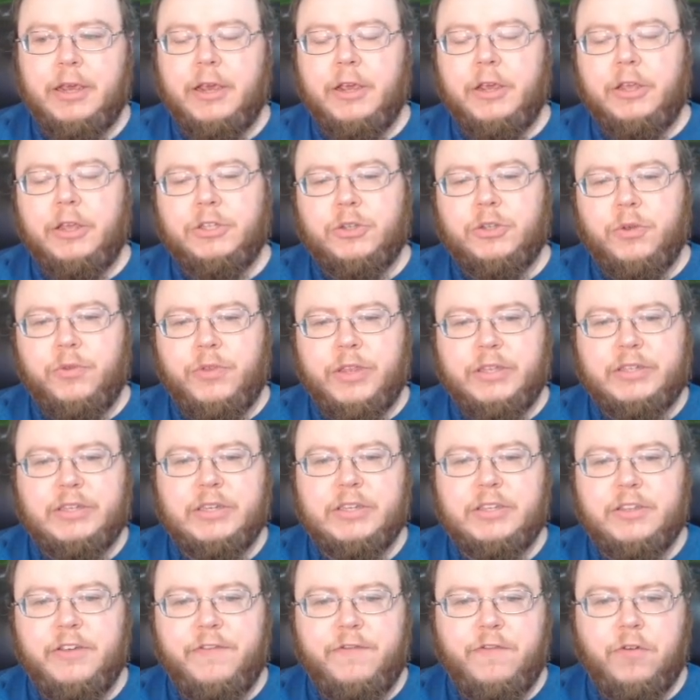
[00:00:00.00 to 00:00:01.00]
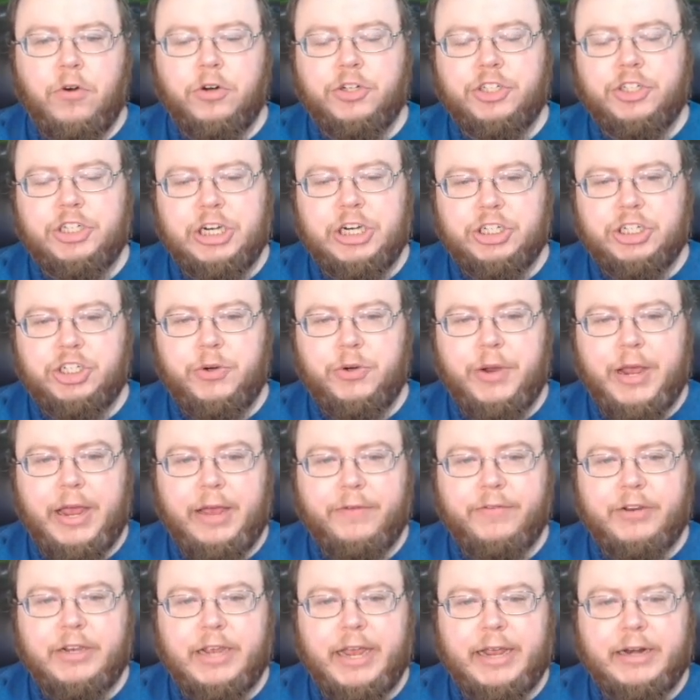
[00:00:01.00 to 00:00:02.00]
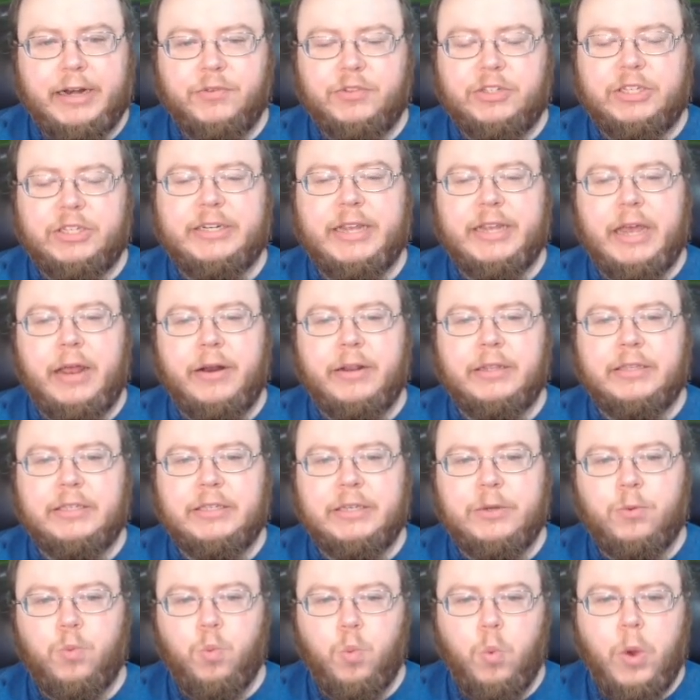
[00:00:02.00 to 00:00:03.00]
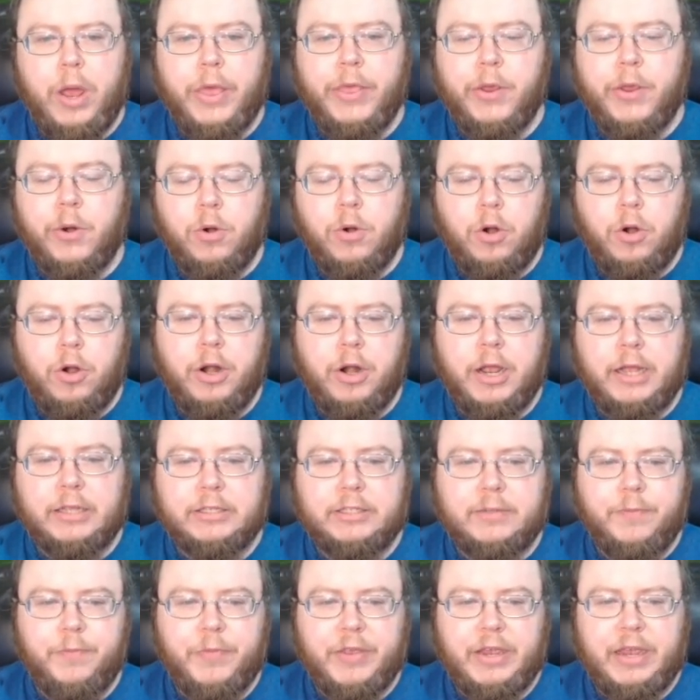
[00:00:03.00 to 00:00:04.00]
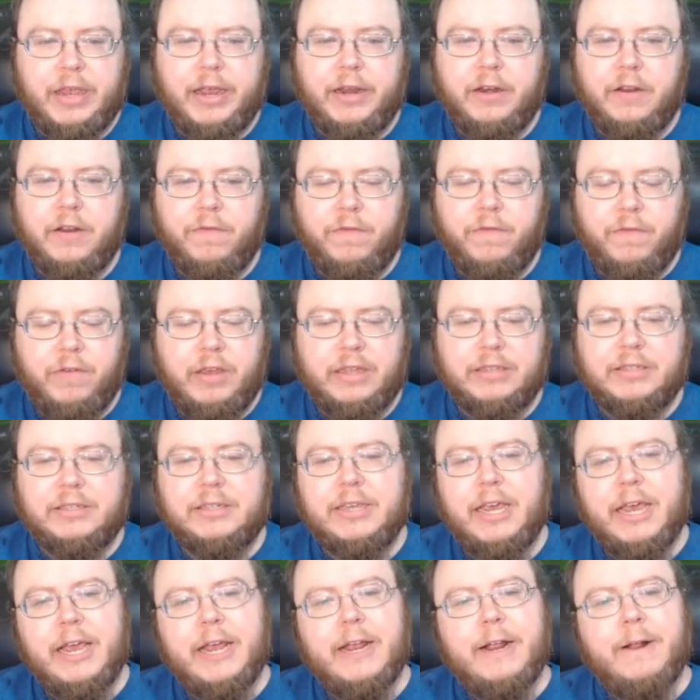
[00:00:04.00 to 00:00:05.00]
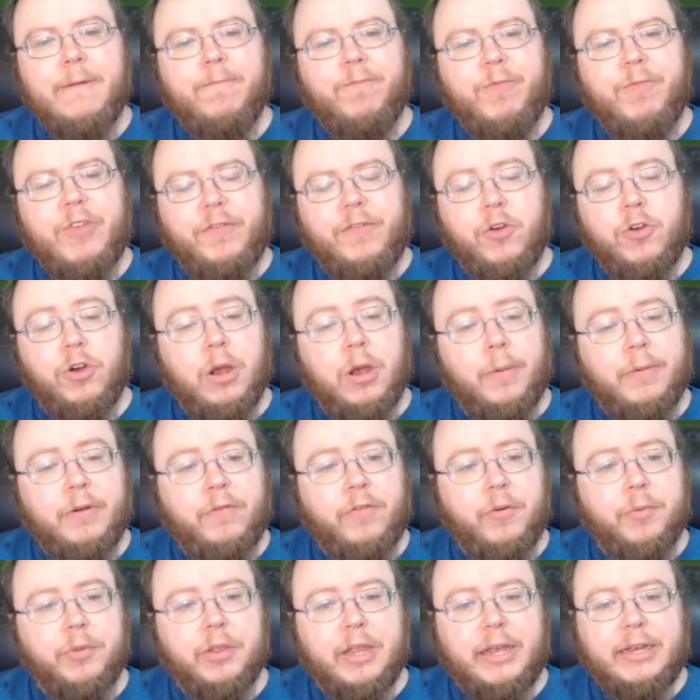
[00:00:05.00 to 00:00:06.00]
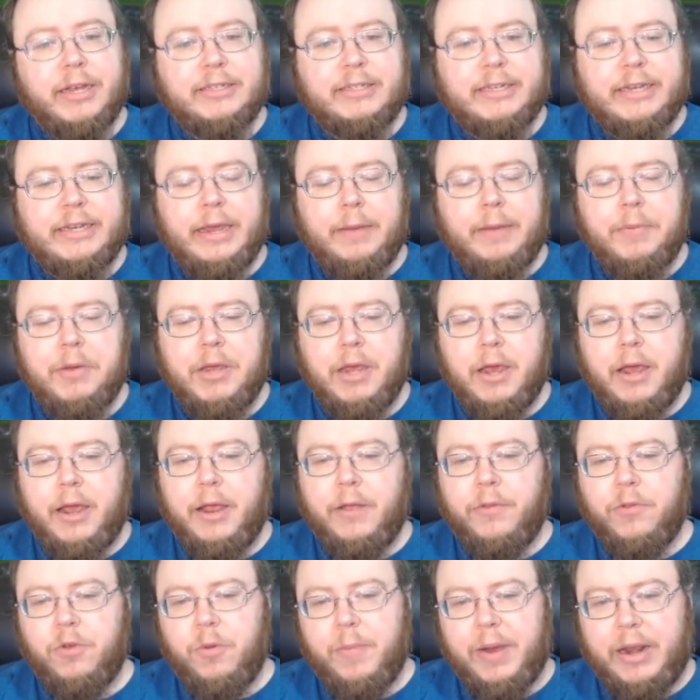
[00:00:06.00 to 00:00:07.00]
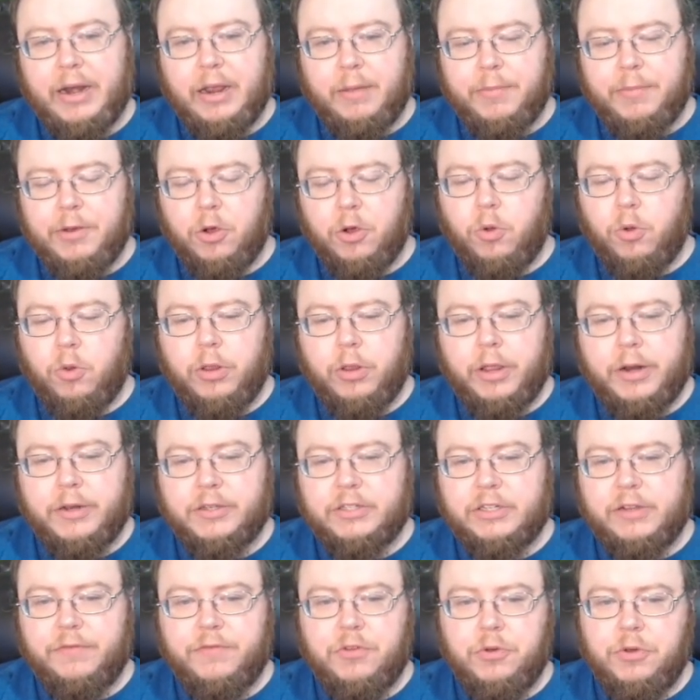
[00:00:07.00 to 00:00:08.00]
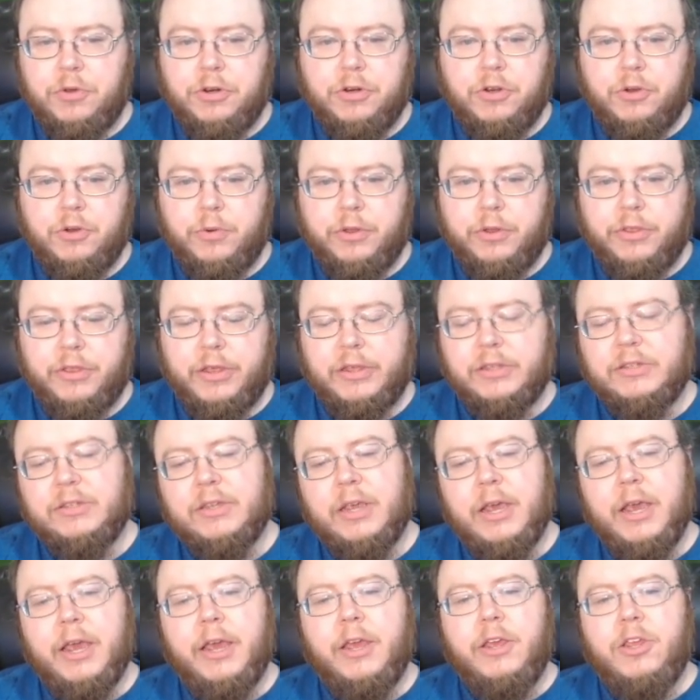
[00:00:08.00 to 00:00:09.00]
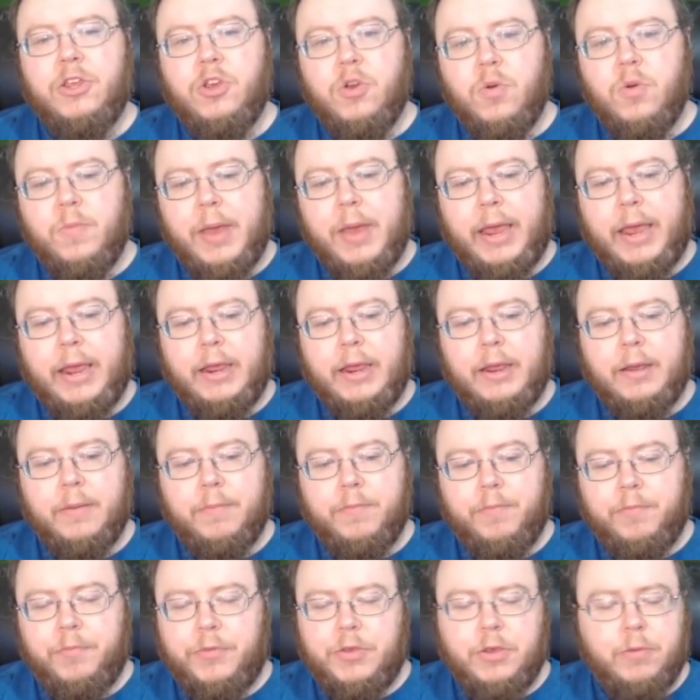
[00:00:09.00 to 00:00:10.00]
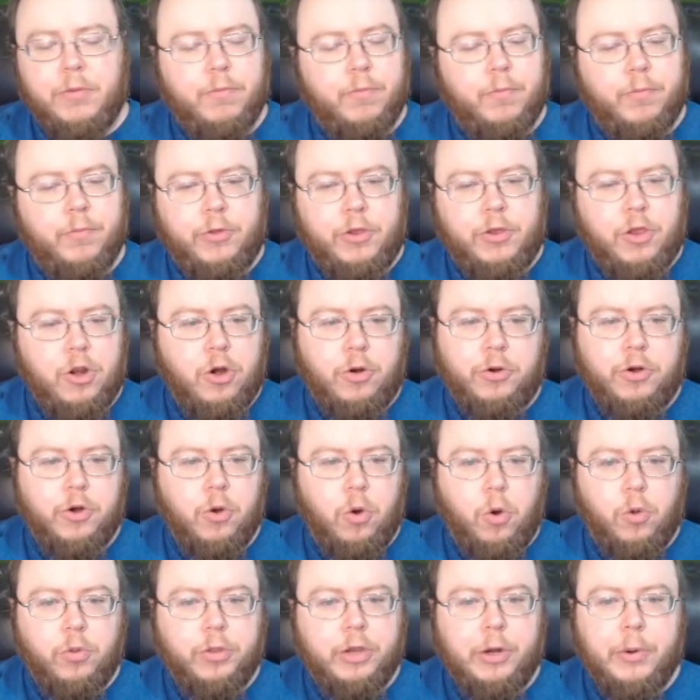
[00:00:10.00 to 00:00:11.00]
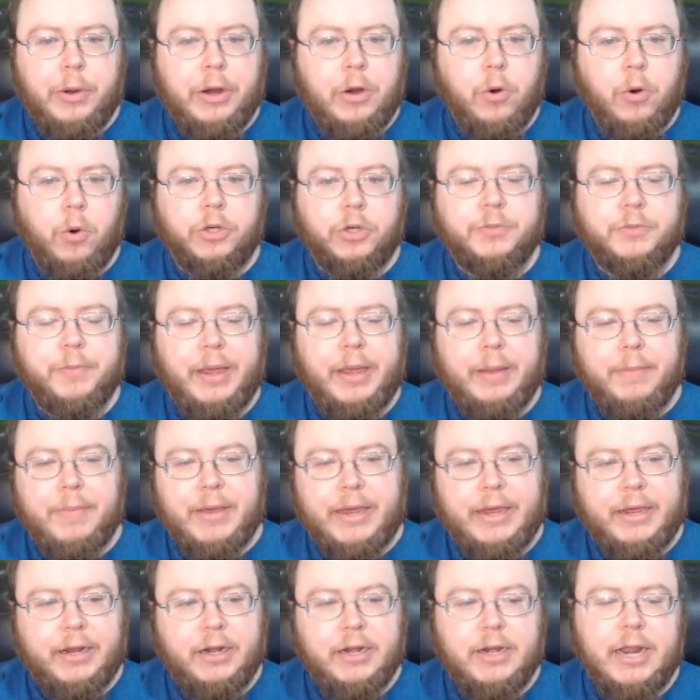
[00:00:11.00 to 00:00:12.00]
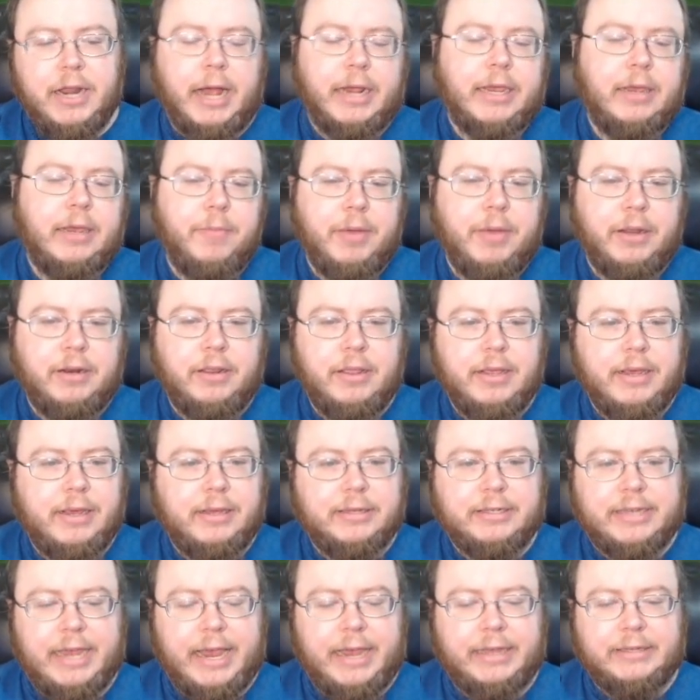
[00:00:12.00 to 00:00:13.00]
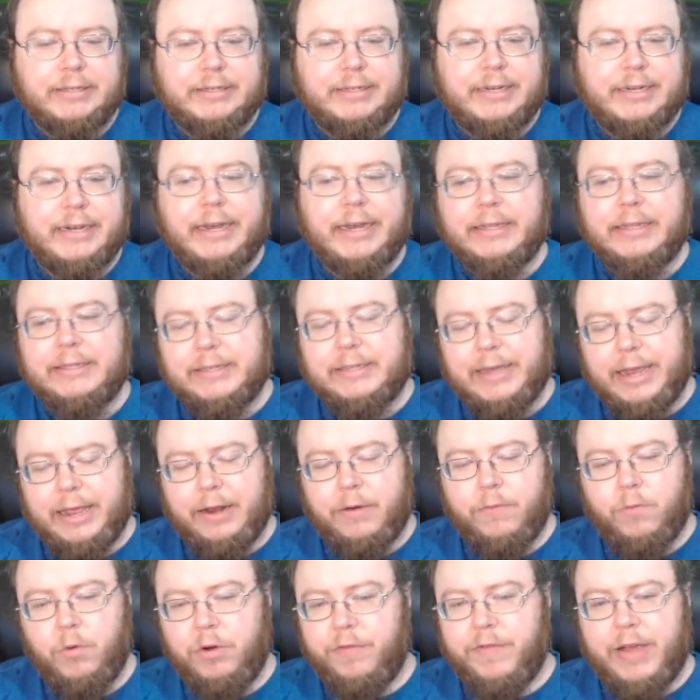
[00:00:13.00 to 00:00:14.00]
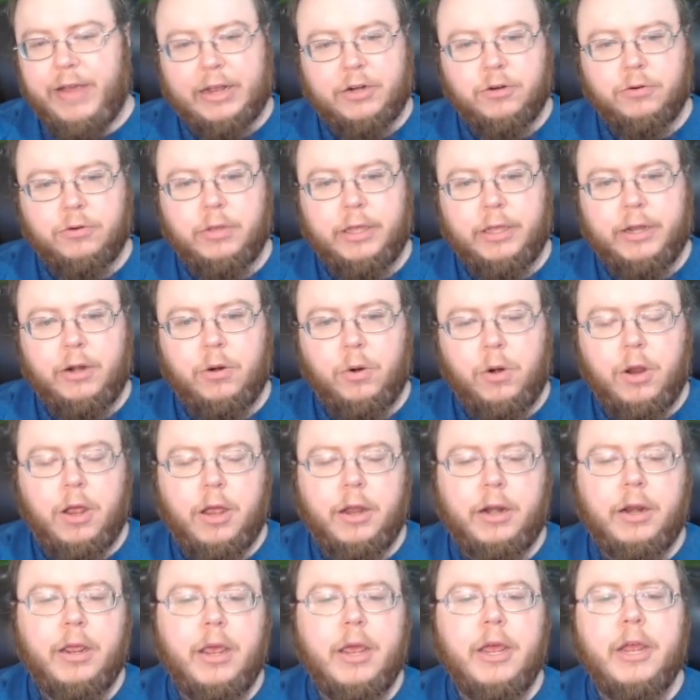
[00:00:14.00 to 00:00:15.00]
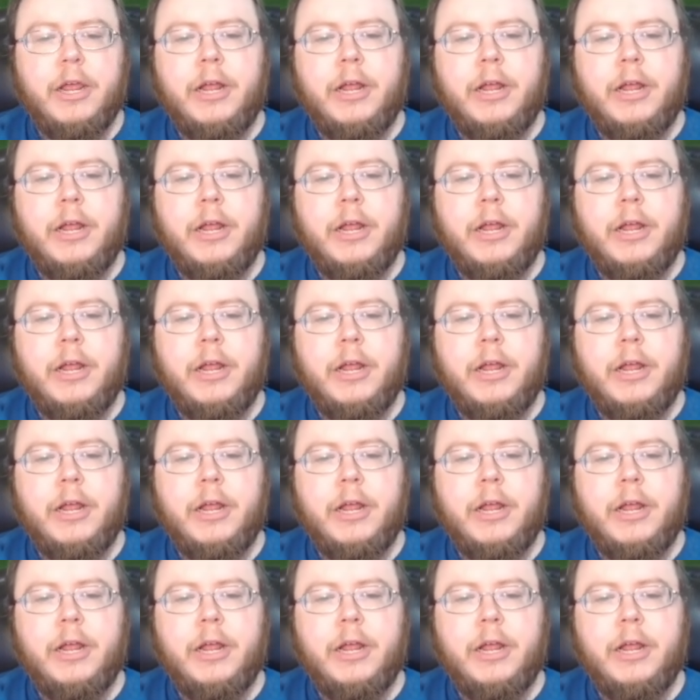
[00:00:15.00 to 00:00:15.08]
So this is the first chance you have to kind of sit down and see whether or not something kind of fits. If you're coming from a legacy API, there may not be a whole lot of stuff you can do with this. You may, your only recourse may be document these as tickets and refactor later on.